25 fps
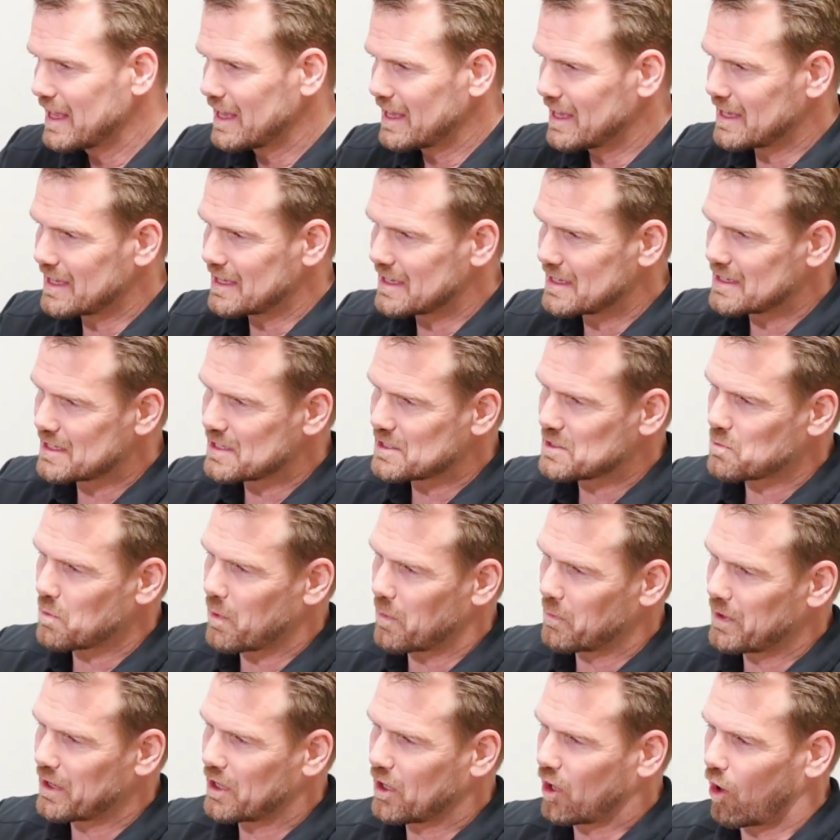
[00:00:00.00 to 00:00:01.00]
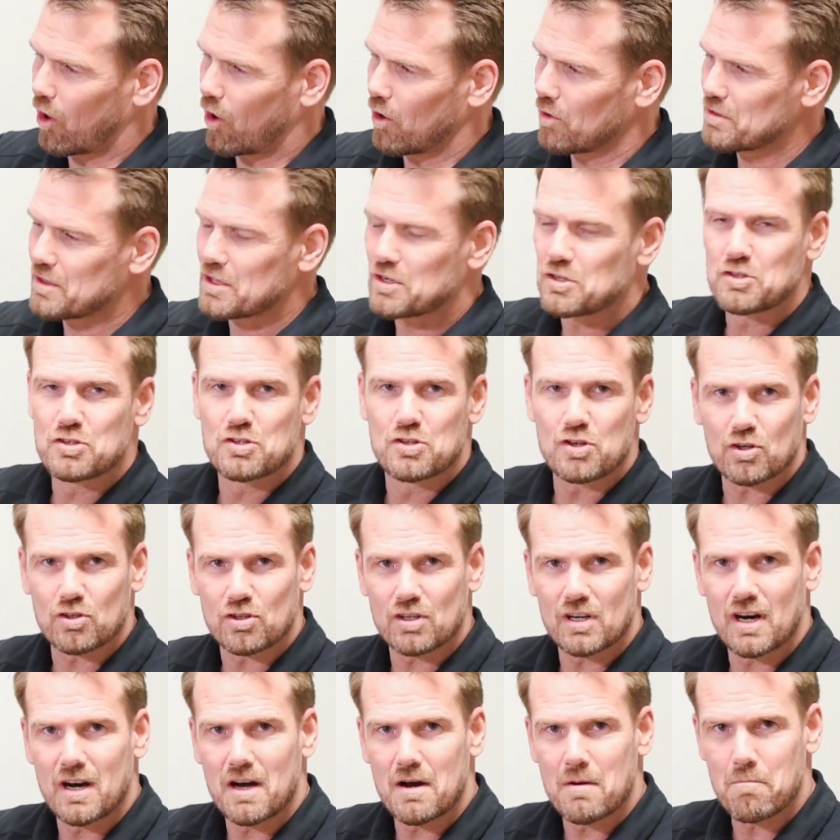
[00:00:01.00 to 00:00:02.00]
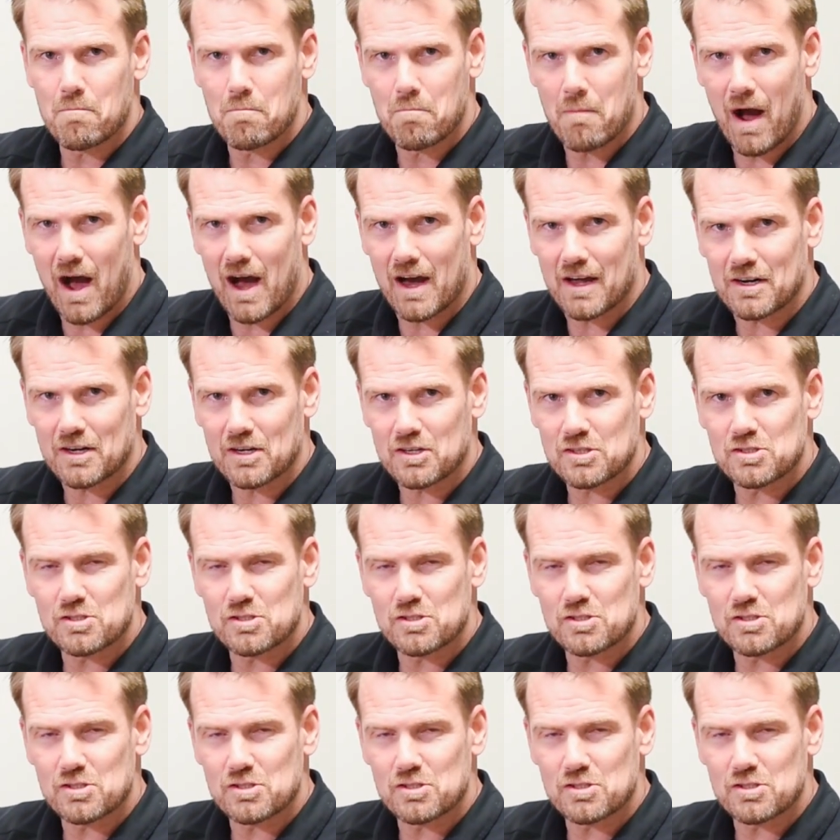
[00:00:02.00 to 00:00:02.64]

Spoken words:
is what we call the Dura Mater.